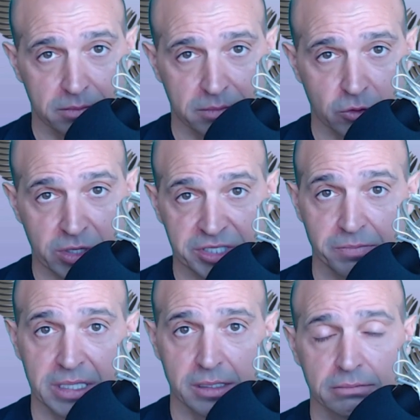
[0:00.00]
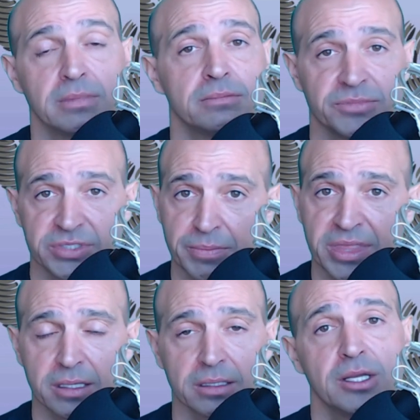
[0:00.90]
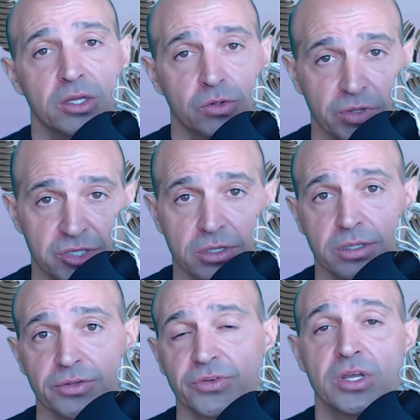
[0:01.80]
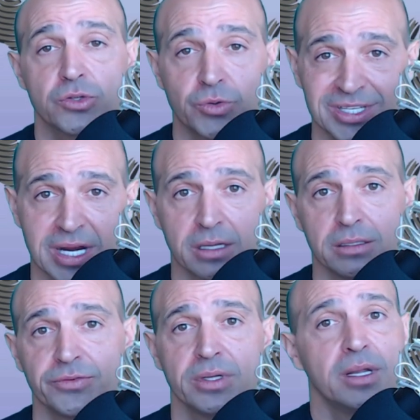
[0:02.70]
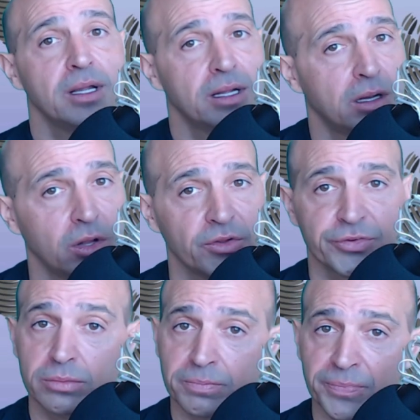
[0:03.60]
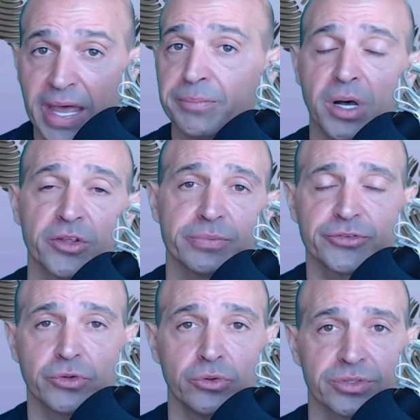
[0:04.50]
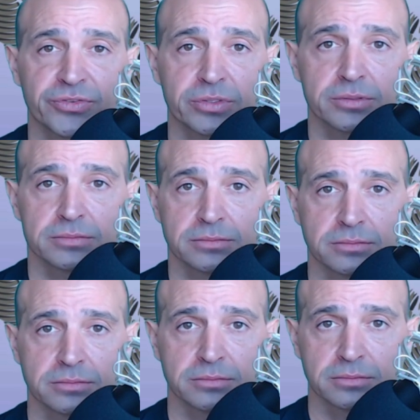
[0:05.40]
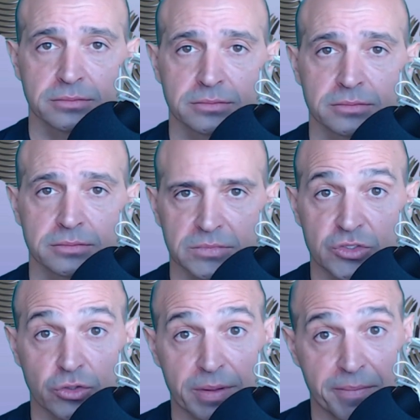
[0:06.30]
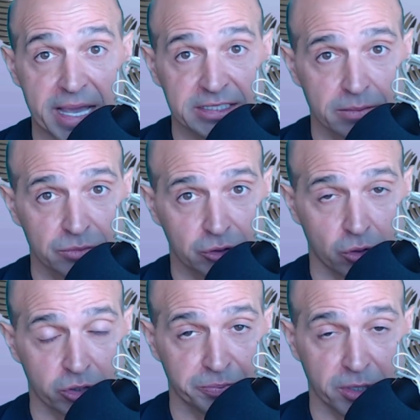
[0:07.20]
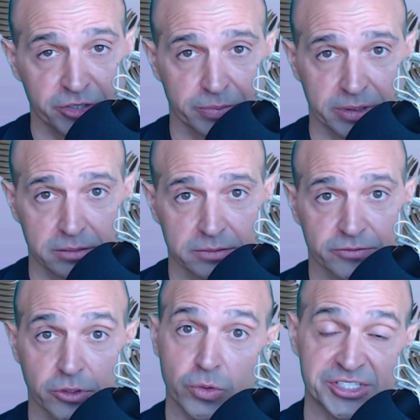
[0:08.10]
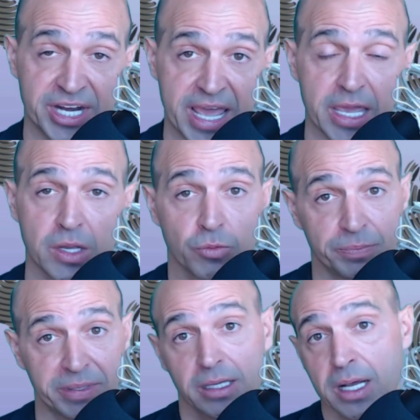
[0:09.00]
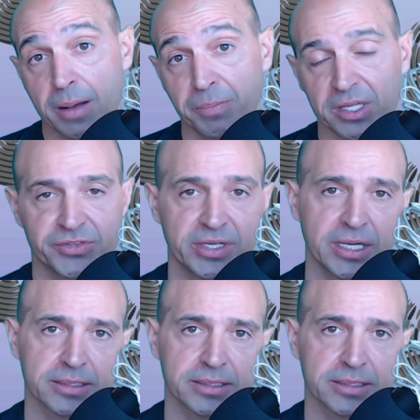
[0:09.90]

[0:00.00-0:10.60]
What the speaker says: Question B, same thing, 3 charts, 3 channels, also 9 possible scores. So the maximum scores possible for question A would be a +9.